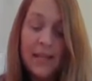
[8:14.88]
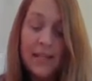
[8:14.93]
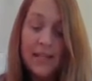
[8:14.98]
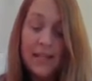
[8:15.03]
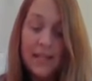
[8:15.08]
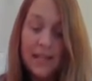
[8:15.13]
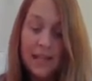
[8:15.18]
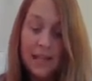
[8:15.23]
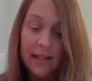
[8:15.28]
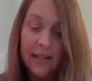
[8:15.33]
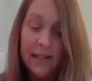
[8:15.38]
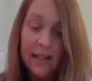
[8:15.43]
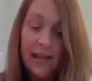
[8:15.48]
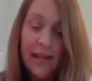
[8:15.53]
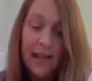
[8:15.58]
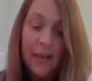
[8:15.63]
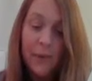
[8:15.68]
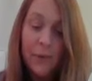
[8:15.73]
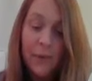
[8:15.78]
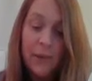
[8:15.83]
Still,
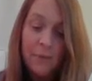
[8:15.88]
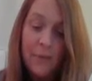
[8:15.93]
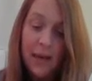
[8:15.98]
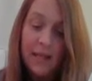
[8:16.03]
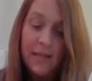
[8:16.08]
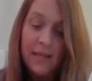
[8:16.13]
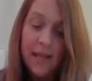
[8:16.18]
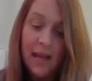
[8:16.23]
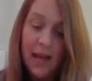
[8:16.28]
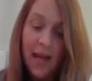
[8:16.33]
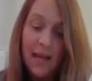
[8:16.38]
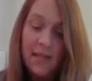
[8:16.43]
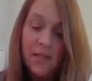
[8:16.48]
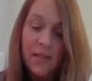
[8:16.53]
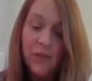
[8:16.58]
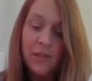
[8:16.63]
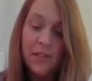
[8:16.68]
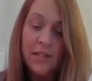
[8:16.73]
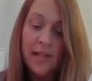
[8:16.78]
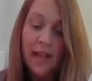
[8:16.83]
it wouldn't matter as
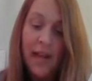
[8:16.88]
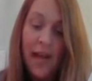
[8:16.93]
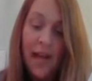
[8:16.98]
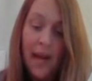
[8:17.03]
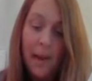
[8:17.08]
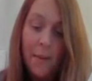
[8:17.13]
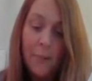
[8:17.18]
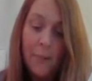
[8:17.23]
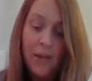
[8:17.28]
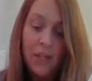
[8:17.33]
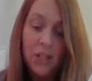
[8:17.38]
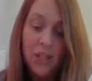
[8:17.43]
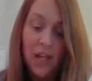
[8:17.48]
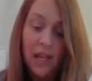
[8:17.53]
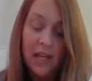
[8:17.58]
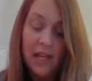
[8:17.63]
long as the air pressure